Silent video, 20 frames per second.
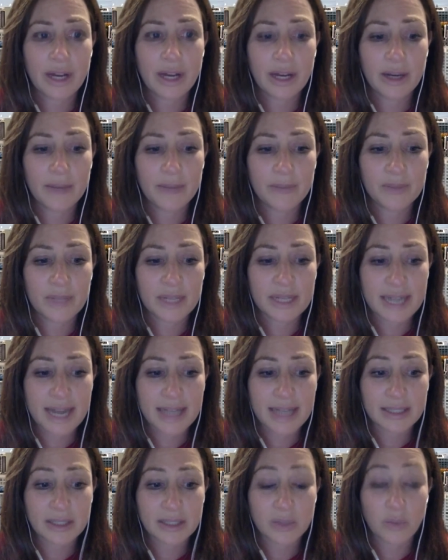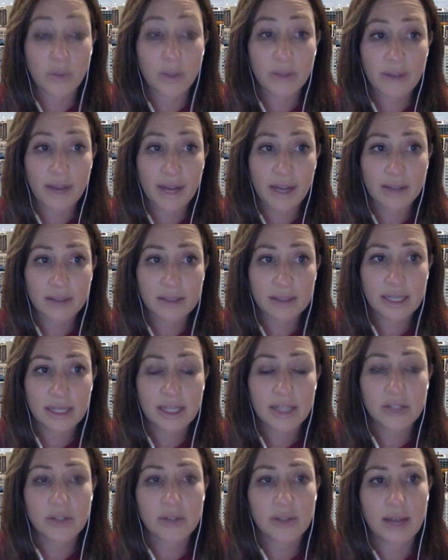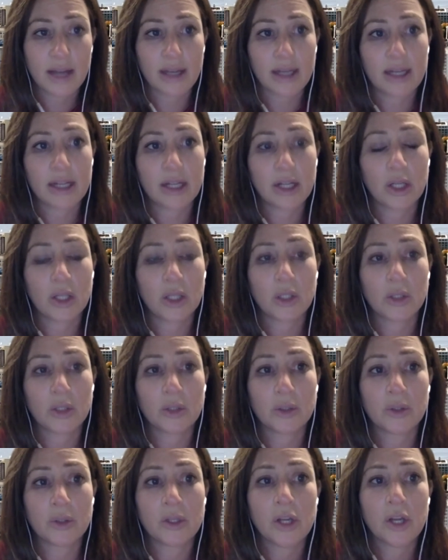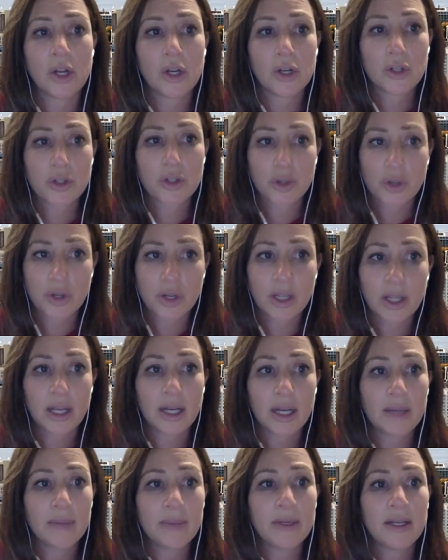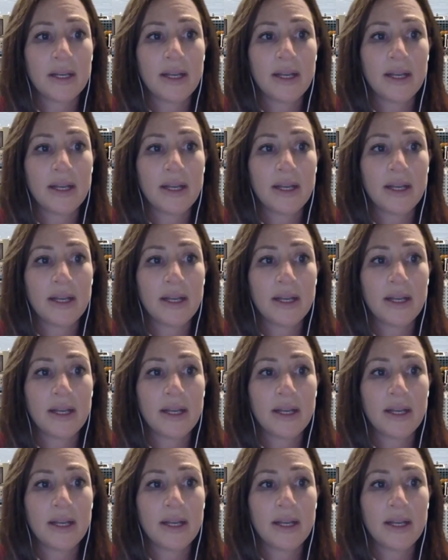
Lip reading: didactics with faculty. So that can include journal club,